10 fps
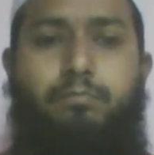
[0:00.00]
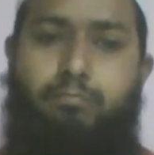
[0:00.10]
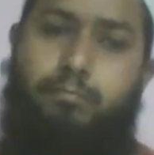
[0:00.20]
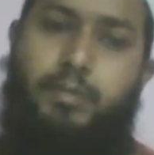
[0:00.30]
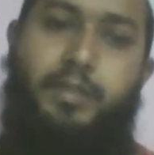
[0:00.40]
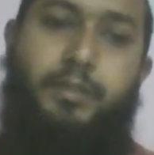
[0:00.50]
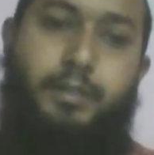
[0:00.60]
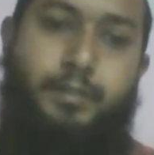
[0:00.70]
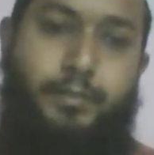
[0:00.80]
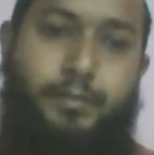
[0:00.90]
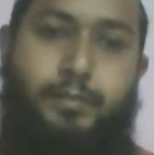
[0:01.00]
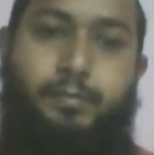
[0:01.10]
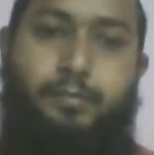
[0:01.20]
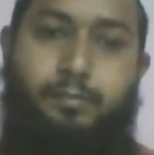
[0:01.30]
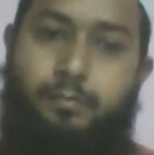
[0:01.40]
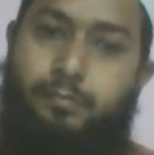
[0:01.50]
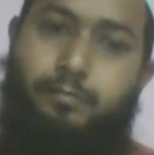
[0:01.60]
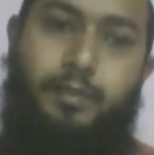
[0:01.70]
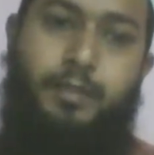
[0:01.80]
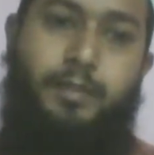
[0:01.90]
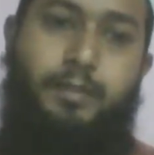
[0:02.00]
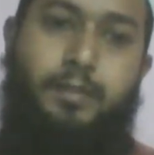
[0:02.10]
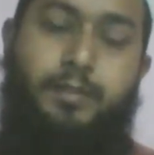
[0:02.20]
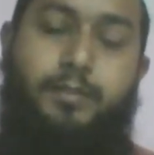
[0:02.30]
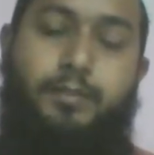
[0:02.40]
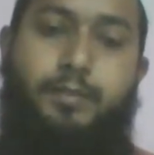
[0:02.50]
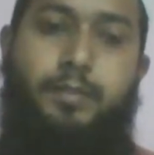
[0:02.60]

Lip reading: many years, many years,